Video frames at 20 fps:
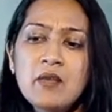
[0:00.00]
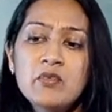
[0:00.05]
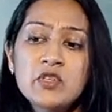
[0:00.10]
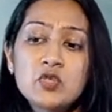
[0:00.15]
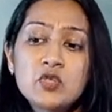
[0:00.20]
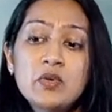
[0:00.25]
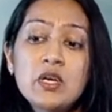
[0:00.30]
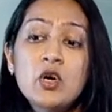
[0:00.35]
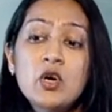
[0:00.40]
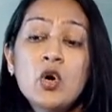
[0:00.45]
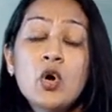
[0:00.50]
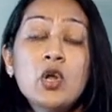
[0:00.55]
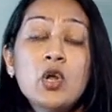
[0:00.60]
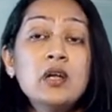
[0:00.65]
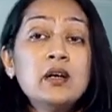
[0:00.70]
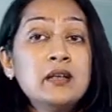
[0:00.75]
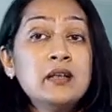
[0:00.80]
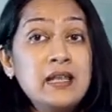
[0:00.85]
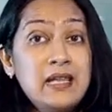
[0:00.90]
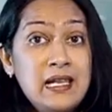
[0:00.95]
which we
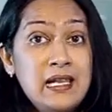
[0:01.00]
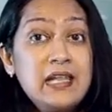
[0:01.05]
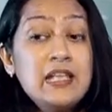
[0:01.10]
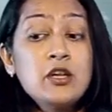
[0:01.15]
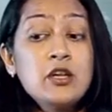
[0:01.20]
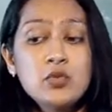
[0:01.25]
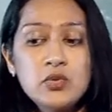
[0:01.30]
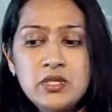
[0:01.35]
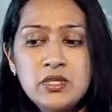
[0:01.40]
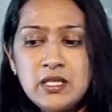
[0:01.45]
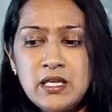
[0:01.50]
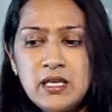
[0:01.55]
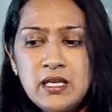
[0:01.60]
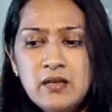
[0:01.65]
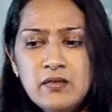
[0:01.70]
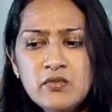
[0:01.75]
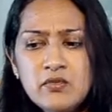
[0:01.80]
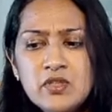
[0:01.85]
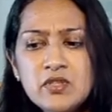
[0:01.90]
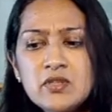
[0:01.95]
call a daily
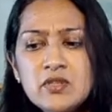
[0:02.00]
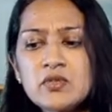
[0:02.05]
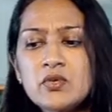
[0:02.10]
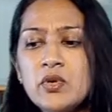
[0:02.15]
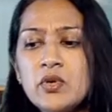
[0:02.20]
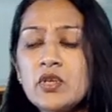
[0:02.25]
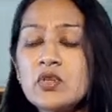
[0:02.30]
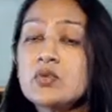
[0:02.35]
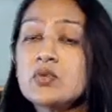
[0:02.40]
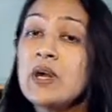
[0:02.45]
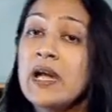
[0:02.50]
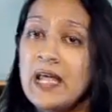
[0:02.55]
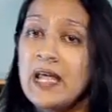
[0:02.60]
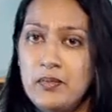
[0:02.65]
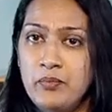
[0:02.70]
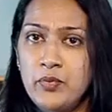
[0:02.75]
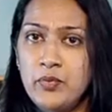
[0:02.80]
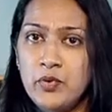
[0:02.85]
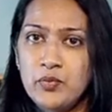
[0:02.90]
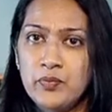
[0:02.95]
routine, which is going to
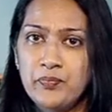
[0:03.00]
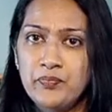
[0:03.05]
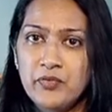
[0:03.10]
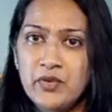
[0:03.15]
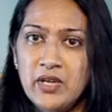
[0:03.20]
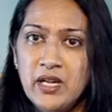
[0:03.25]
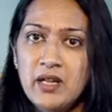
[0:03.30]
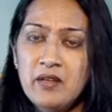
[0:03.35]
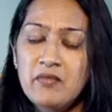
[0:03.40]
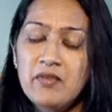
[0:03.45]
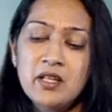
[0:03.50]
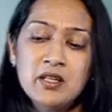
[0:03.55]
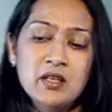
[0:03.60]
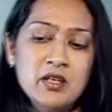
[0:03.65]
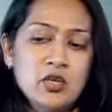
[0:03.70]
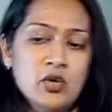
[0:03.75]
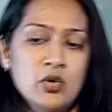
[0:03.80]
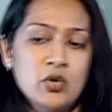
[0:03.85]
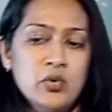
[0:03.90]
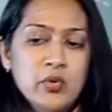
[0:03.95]
help you, right?
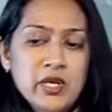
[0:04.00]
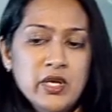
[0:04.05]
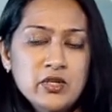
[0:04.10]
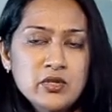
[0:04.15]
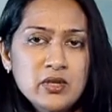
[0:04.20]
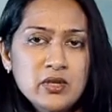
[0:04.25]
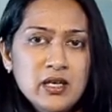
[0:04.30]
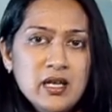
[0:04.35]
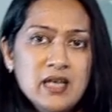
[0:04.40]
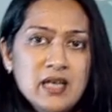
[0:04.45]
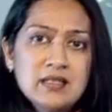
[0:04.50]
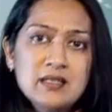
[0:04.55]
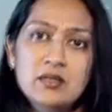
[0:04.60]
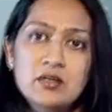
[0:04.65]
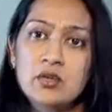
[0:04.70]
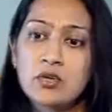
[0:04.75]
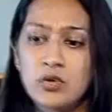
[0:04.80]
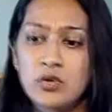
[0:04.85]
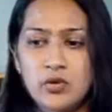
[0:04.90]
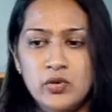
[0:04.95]
Whether you're going to
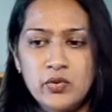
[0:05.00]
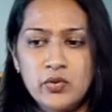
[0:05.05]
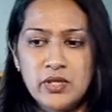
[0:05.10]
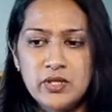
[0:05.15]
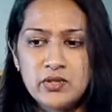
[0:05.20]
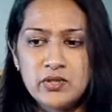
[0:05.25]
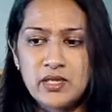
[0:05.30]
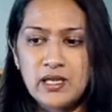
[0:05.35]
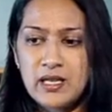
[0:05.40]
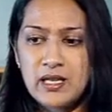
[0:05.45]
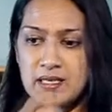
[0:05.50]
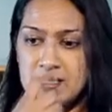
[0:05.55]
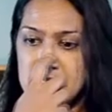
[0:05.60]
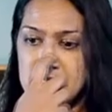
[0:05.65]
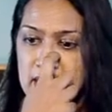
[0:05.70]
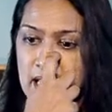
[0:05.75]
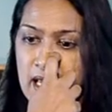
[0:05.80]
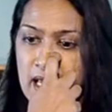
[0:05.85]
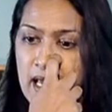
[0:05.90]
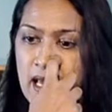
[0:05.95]
class or not going to
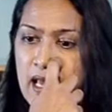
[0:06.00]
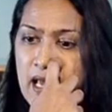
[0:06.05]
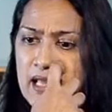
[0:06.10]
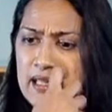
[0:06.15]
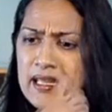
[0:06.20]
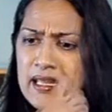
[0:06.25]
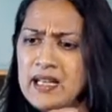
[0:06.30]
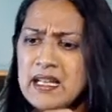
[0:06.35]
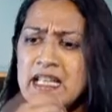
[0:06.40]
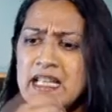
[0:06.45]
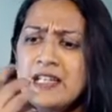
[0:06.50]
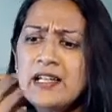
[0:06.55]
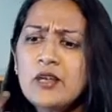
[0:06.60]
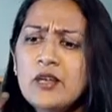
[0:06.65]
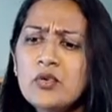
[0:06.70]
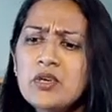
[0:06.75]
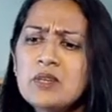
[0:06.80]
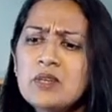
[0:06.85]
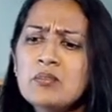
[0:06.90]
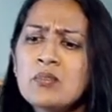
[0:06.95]
class. Then
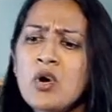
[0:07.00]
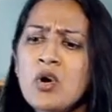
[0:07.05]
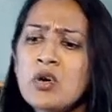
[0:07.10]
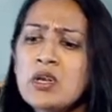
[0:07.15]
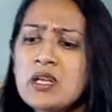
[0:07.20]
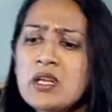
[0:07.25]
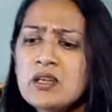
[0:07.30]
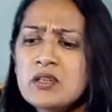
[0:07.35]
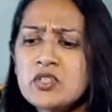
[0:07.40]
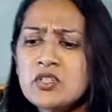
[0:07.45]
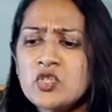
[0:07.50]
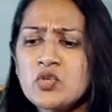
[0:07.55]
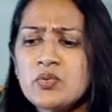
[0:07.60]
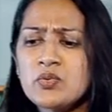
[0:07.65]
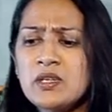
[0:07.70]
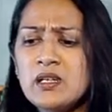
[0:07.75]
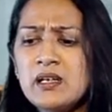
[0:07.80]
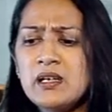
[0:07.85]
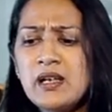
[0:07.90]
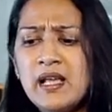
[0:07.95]
include a morning
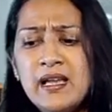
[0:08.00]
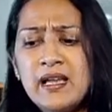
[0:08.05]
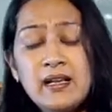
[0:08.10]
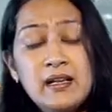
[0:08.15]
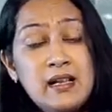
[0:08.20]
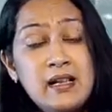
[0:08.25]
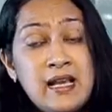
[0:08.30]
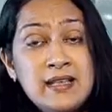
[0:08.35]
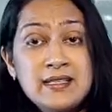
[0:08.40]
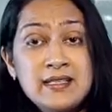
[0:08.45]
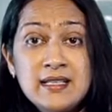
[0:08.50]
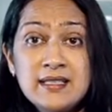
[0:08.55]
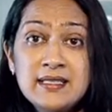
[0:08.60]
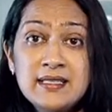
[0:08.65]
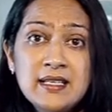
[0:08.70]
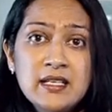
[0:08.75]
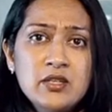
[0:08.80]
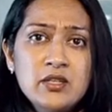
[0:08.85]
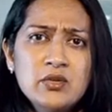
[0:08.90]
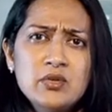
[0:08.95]
ritual, like, as I
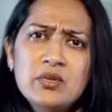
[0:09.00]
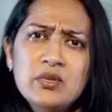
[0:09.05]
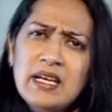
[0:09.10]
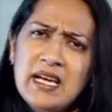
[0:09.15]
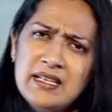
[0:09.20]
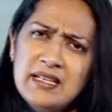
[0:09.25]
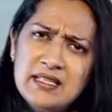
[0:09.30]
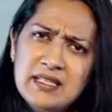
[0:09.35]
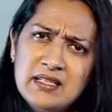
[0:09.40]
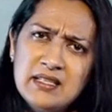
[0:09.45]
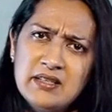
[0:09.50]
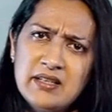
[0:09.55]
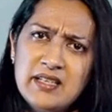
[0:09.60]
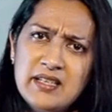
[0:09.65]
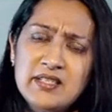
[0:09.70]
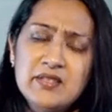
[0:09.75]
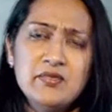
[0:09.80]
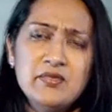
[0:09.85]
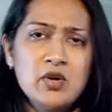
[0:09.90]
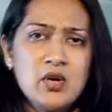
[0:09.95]
said, you know, getting
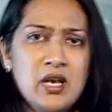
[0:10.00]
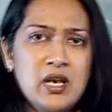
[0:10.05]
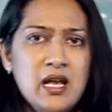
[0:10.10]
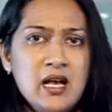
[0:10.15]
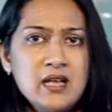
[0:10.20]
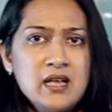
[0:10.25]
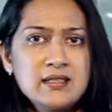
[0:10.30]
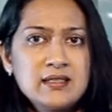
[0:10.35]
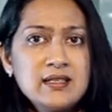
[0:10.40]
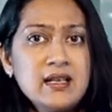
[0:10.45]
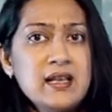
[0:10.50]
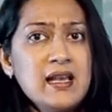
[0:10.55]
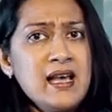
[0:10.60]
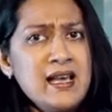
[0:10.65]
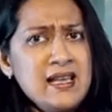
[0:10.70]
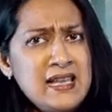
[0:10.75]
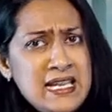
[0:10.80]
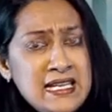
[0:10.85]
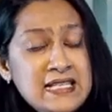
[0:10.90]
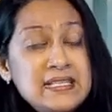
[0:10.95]
dressed for class,
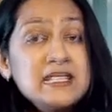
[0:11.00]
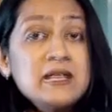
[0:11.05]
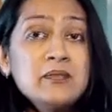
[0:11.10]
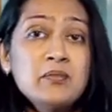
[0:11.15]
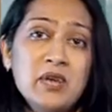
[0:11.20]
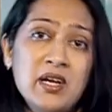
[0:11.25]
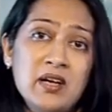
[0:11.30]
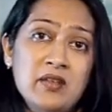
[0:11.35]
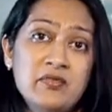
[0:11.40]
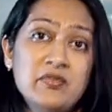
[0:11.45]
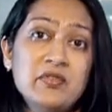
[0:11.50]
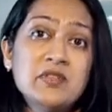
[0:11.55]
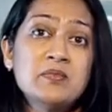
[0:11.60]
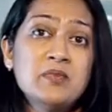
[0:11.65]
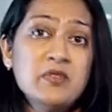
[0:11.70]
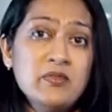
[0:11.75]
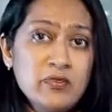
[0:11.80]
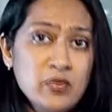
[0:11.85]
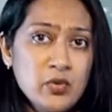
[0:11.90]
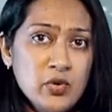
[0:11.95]
eating
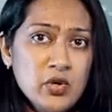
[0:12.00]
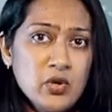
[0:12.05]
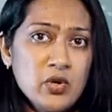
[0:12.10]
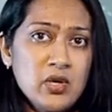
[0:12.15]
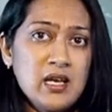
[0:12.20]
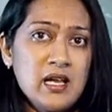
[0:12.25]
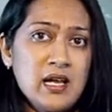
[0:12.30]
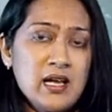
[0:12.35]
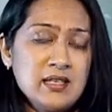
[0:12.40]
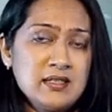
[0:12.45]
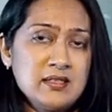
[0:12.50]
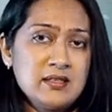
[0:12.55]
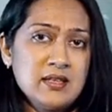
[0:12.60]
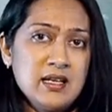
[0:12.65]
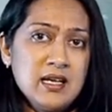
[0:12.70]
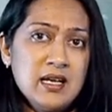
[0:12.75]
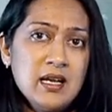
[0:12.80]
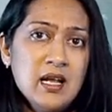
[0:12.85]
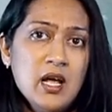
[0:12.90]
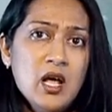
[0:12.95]
breakfast before your
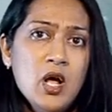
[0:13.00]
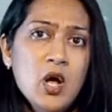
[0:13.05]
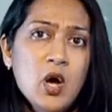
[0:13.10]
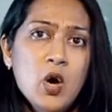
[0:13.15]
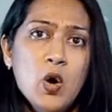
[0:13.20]
class, right?